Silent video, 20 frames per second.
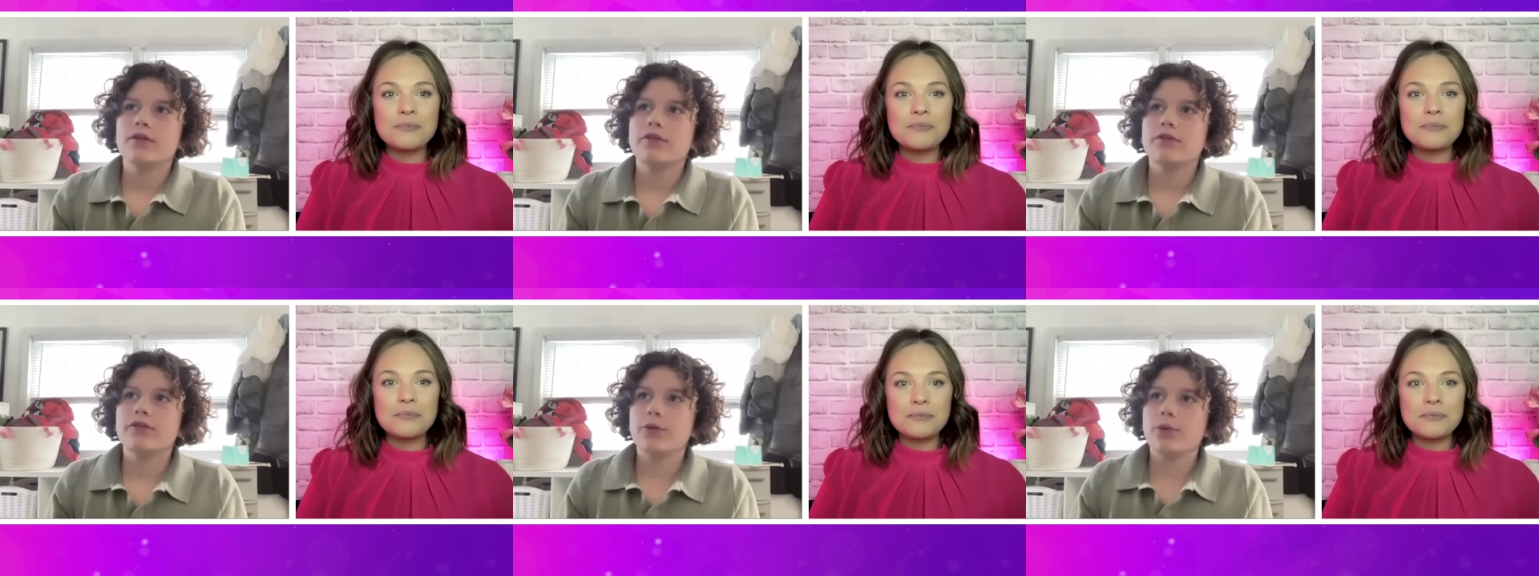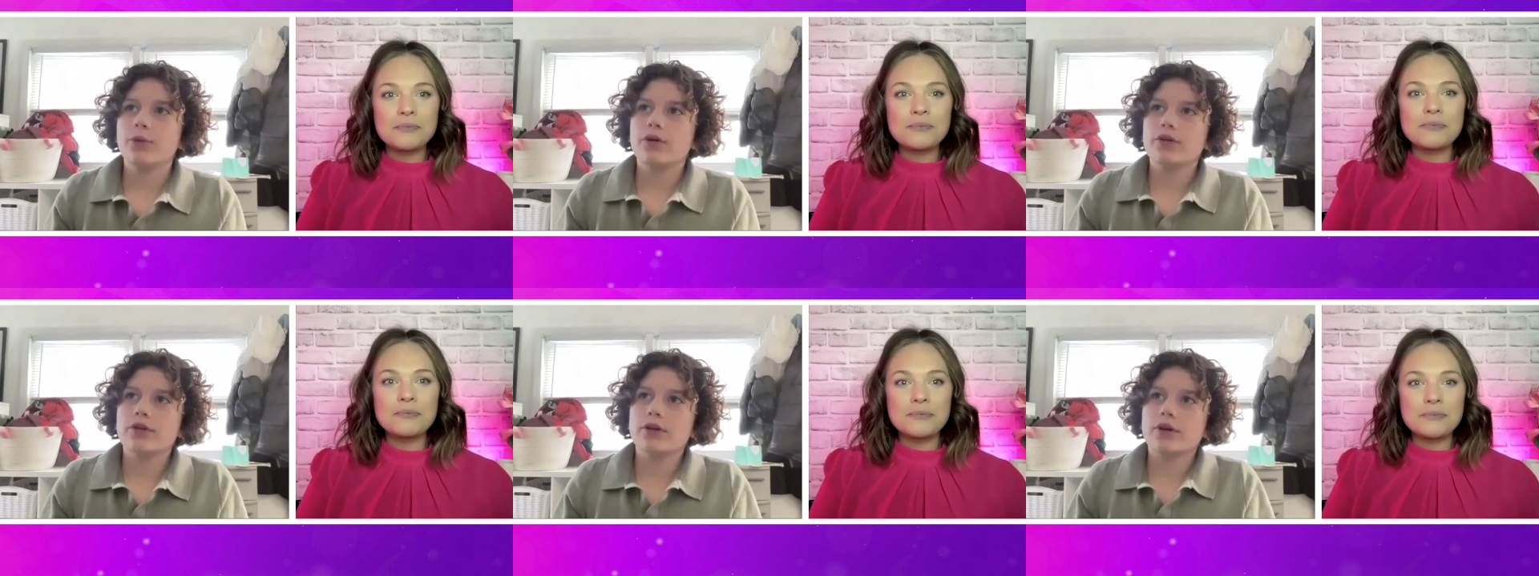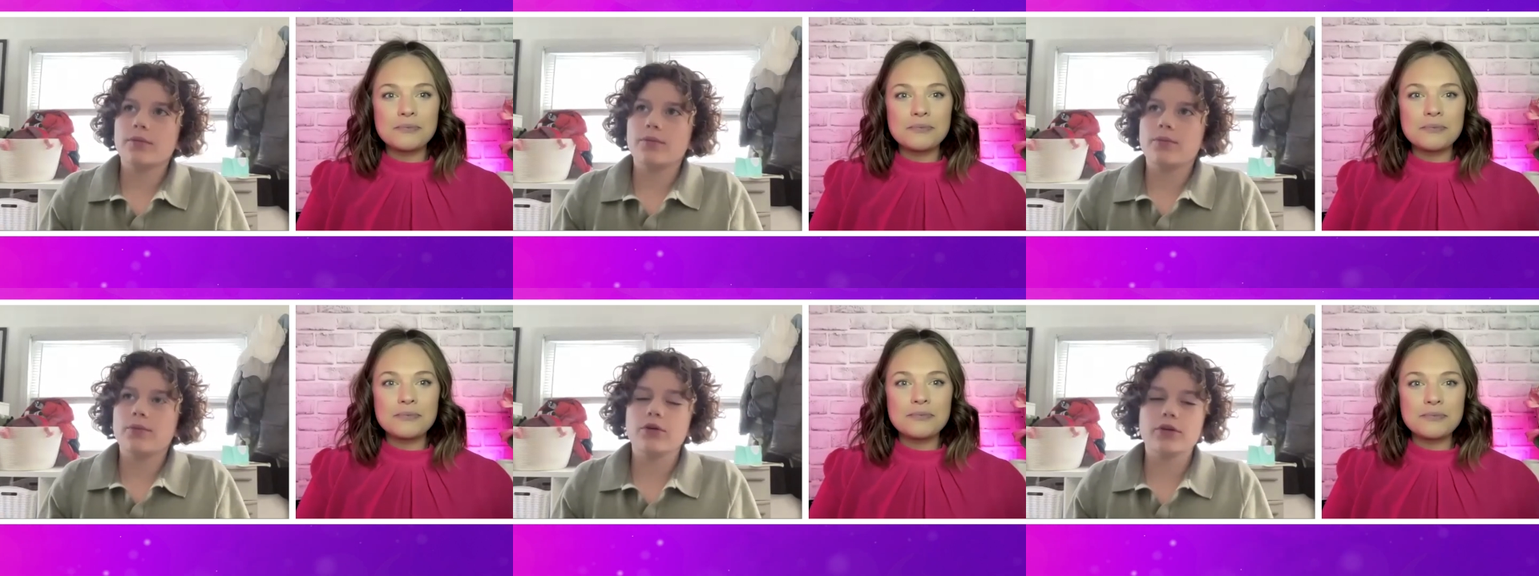Speaker 1: for
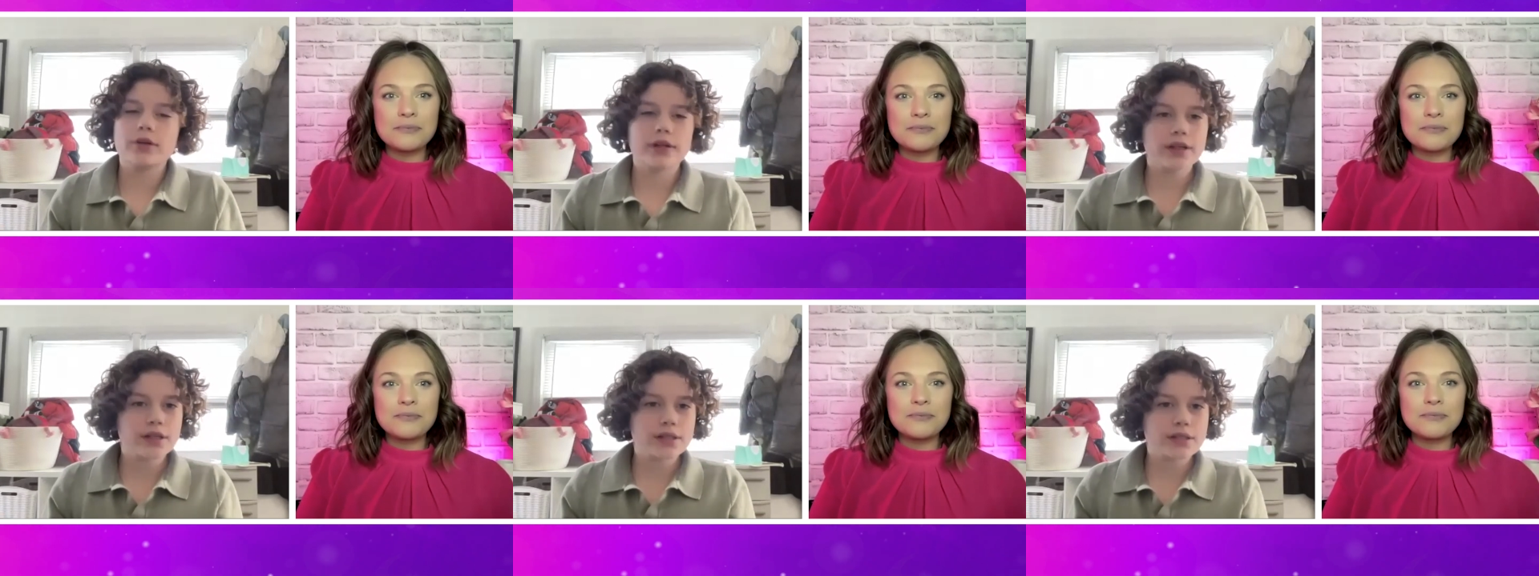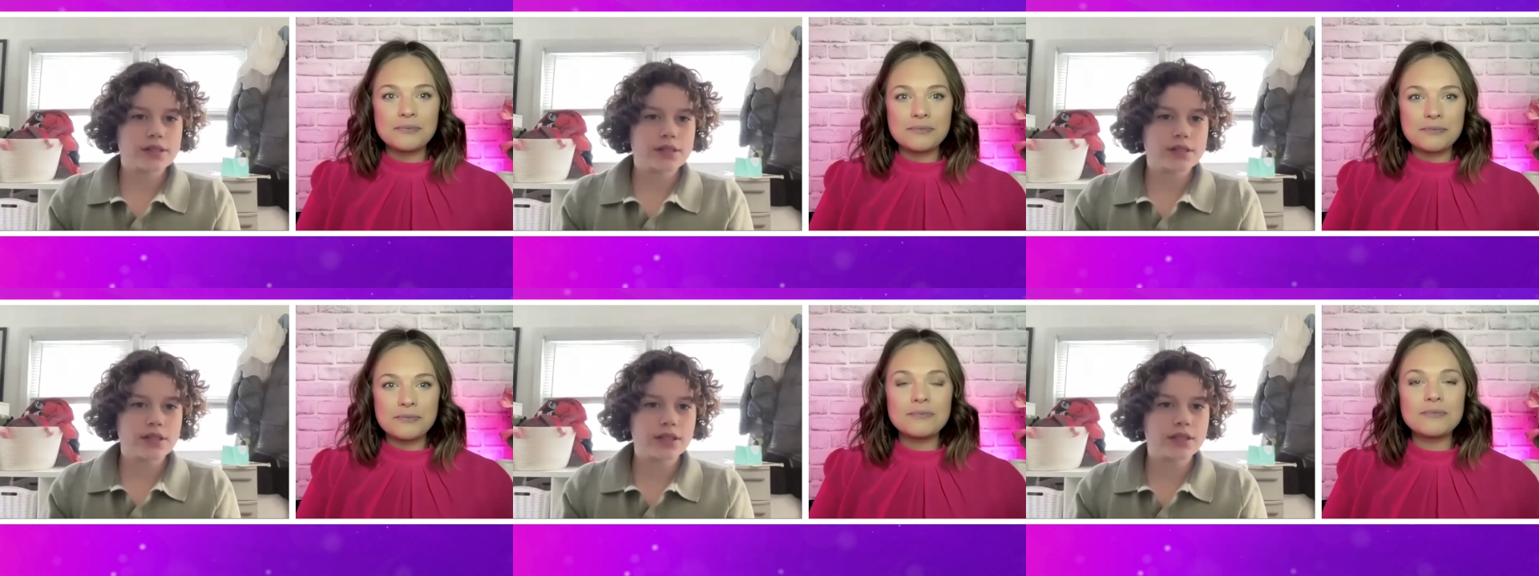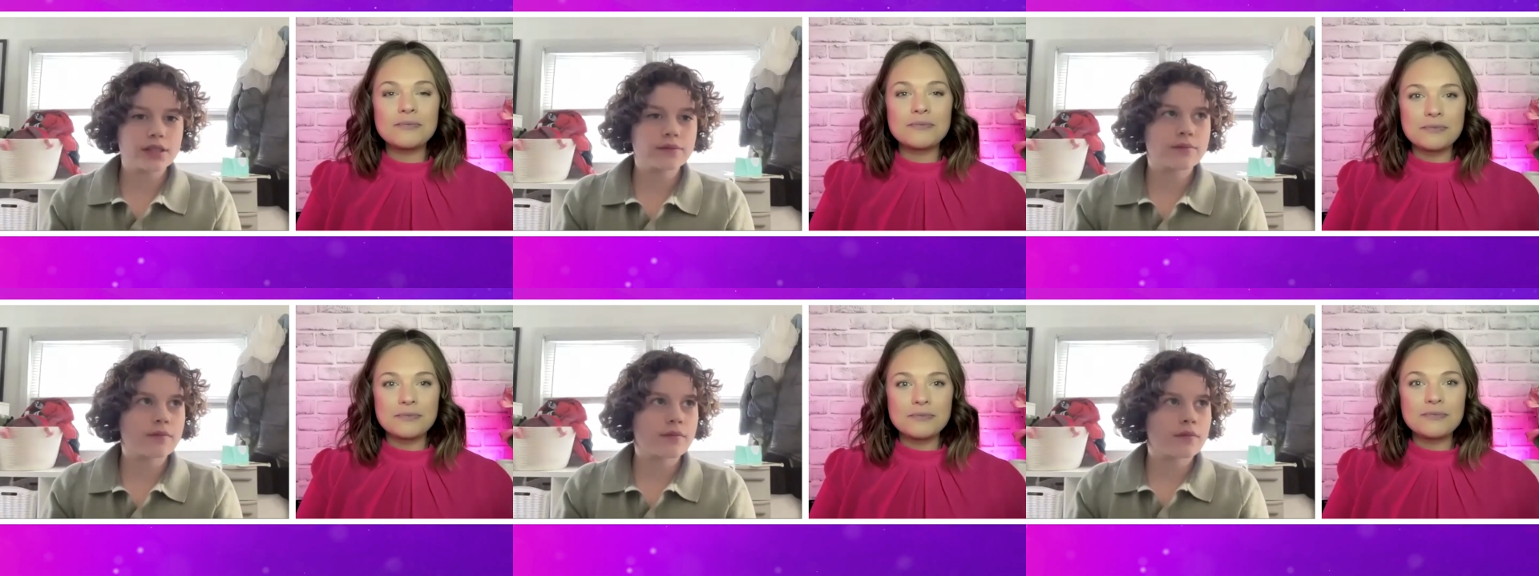the bullying
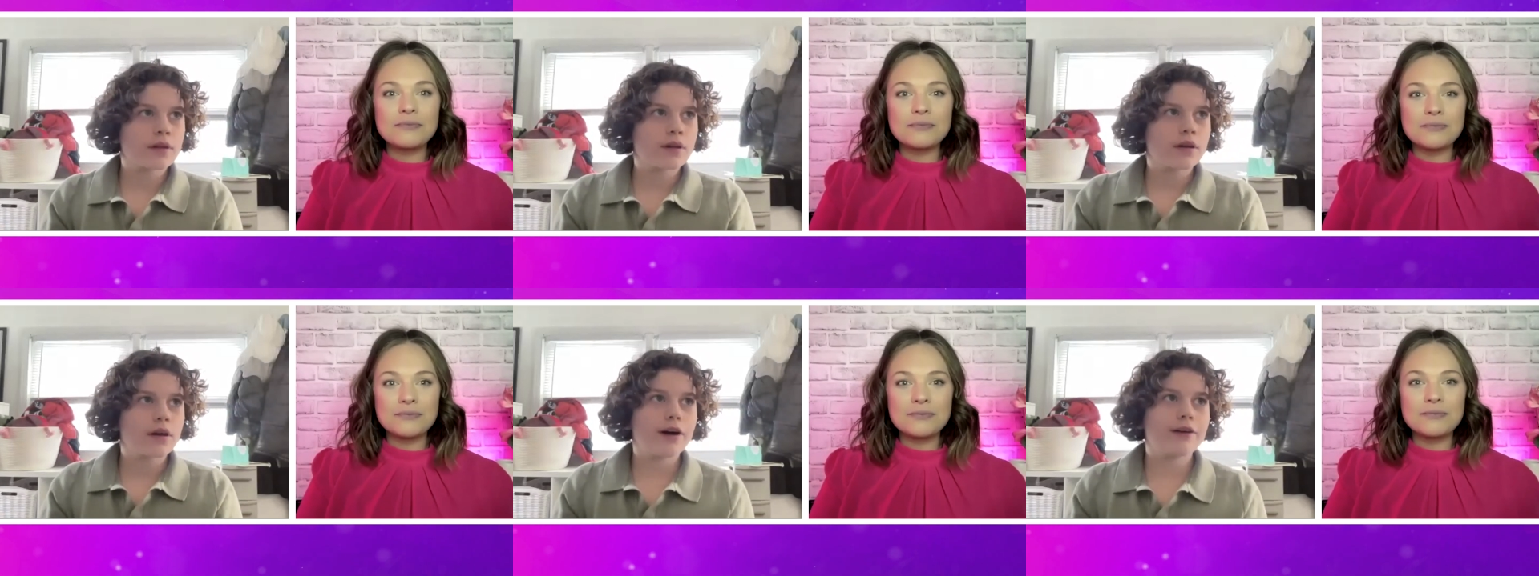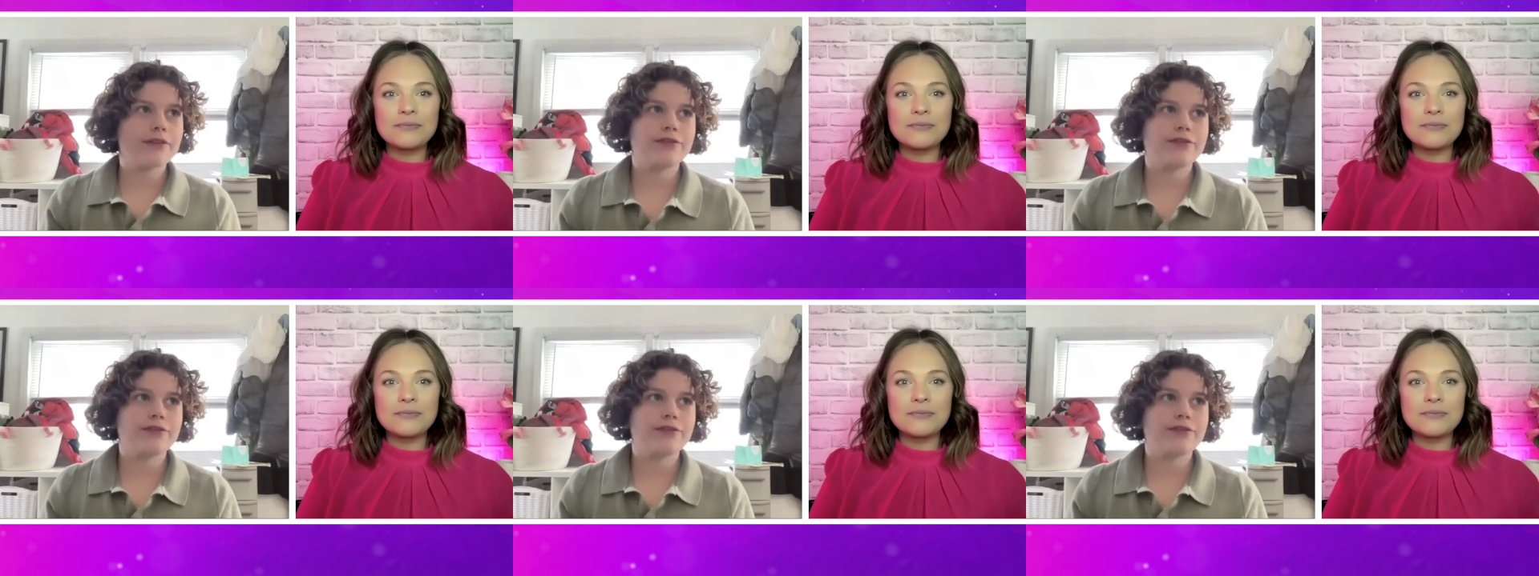scene, a